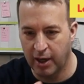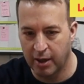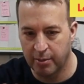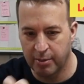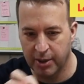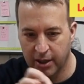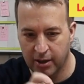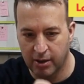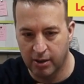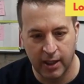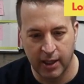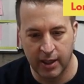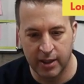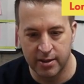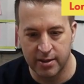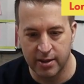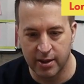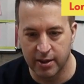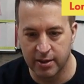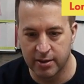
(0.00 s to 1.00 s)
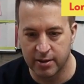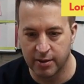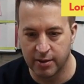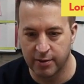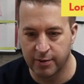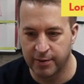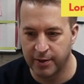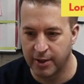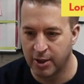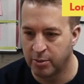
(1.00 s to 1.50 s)
It'll be a lot easier to
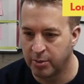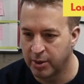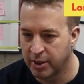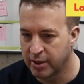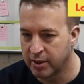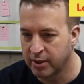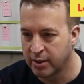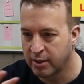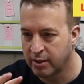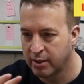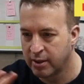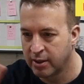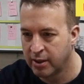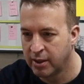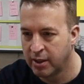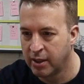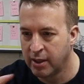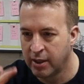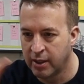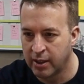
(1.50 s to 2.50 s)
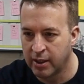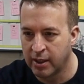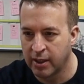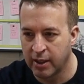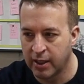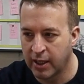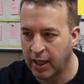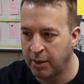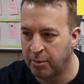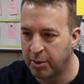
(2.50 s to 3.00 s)
film and
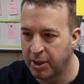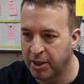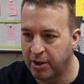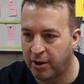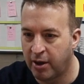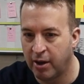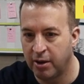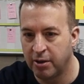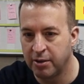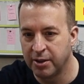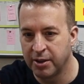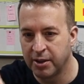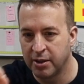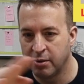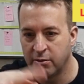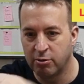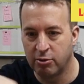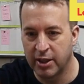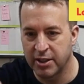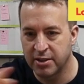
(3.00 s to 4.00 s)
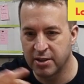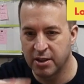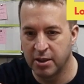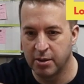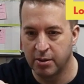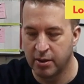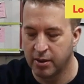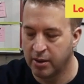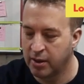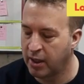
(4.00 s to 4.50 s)
keep an eye on the rest
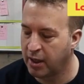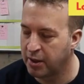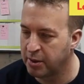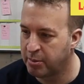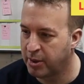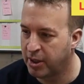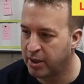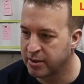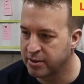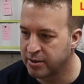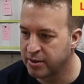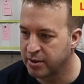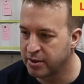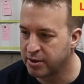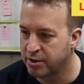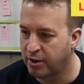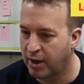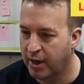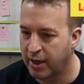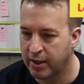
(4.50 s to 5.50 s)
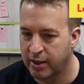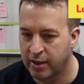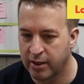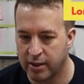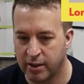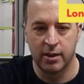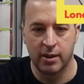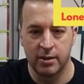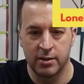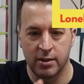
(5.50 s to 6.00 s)
of the other parts of the track.
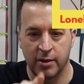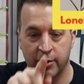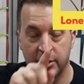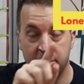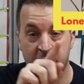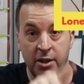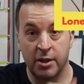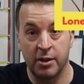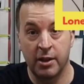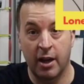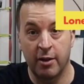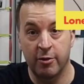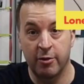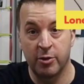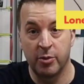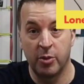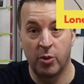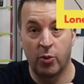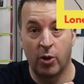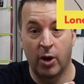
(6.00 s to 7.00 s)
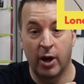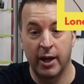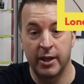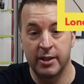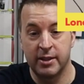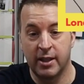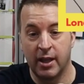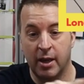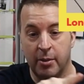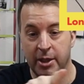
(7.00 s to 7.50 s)
So if I do that from a
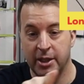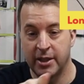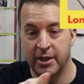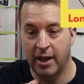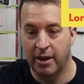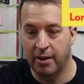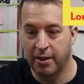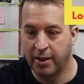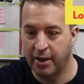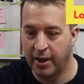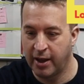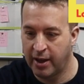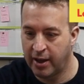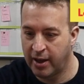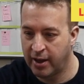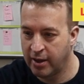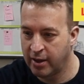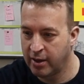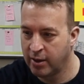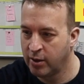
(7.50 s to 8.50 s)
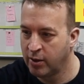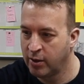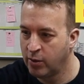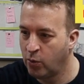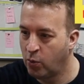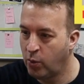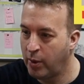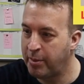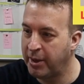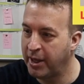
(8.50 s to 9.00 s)
wide, coming down there,
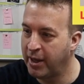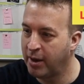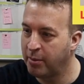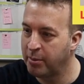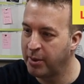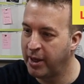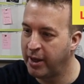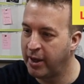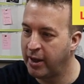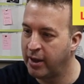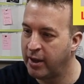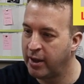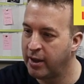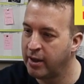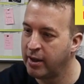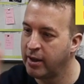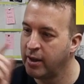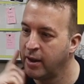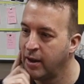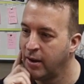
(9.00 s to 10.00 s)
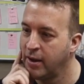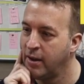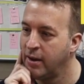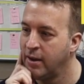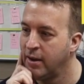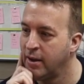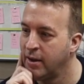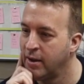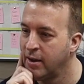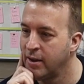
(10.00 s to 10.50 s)
whipping up there,
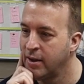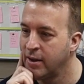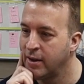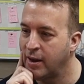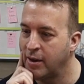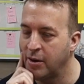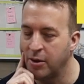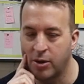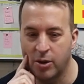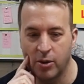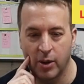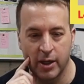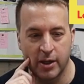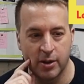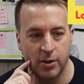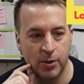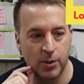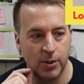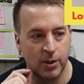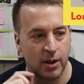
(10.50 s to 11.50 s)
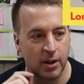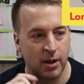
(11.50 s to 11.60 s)
that look quite cool.